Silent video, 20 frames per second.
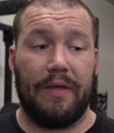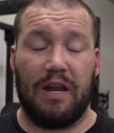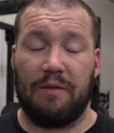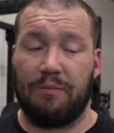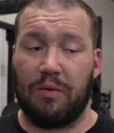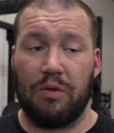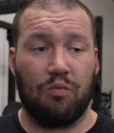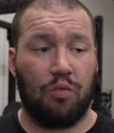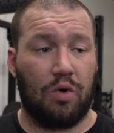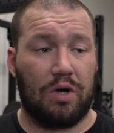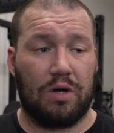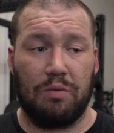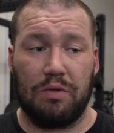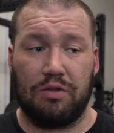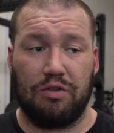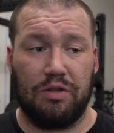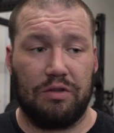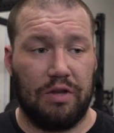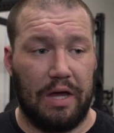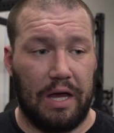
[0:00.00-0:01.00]
then I've been working
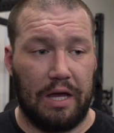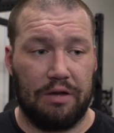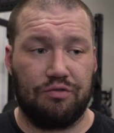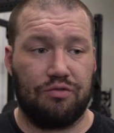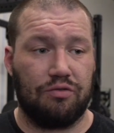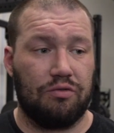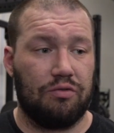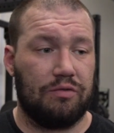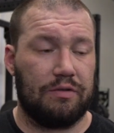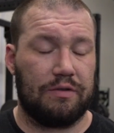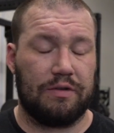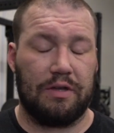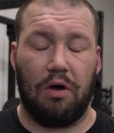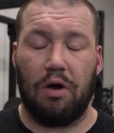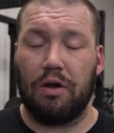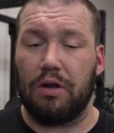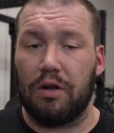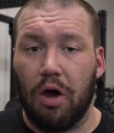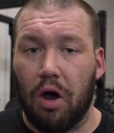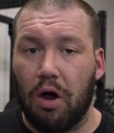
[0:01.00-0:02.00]
with Andrew
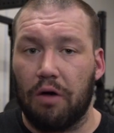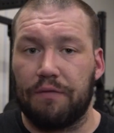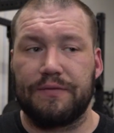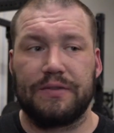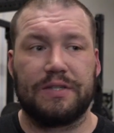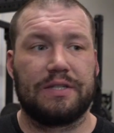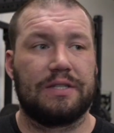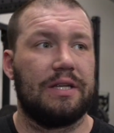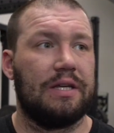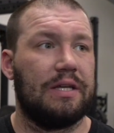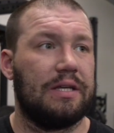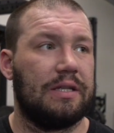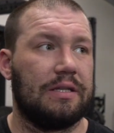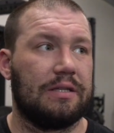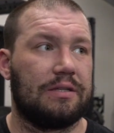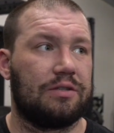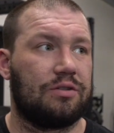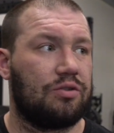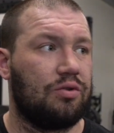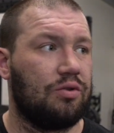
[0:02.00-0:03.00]
on and off
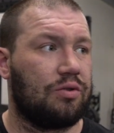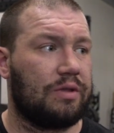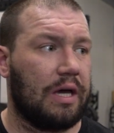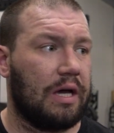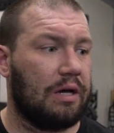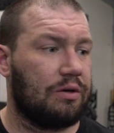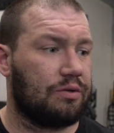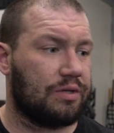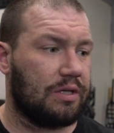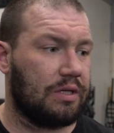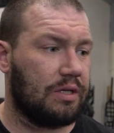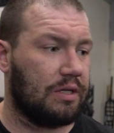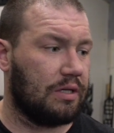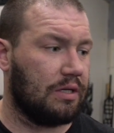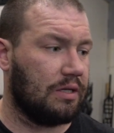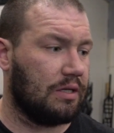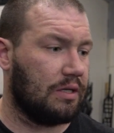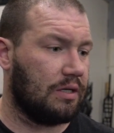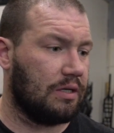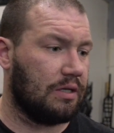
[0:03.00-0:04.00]
since
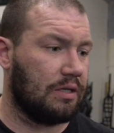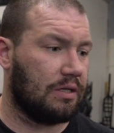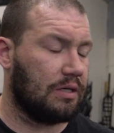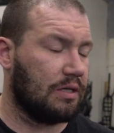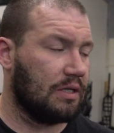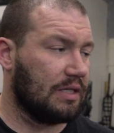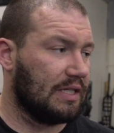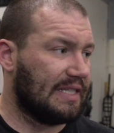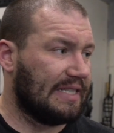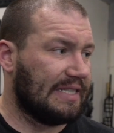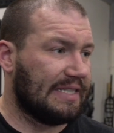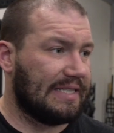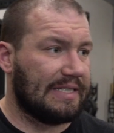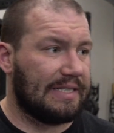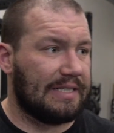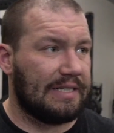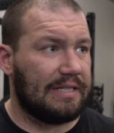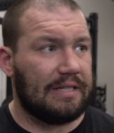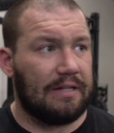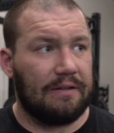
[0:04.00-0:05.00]

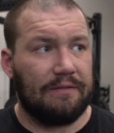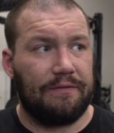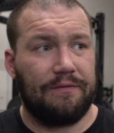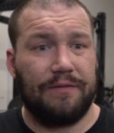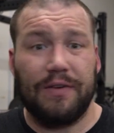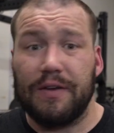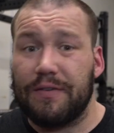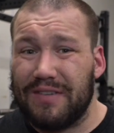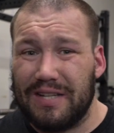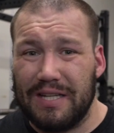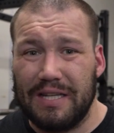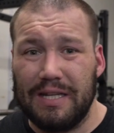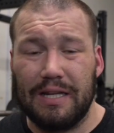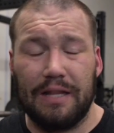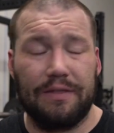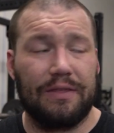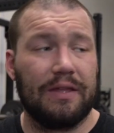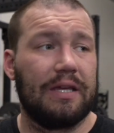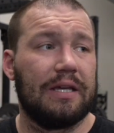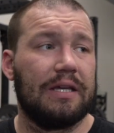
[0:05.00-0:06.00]
2015,
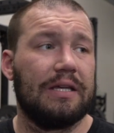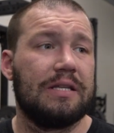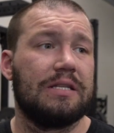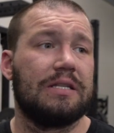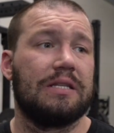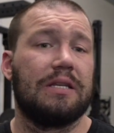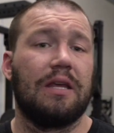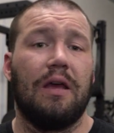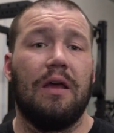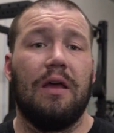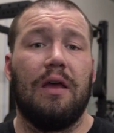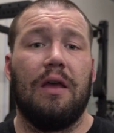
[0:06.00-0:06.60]
I think it is.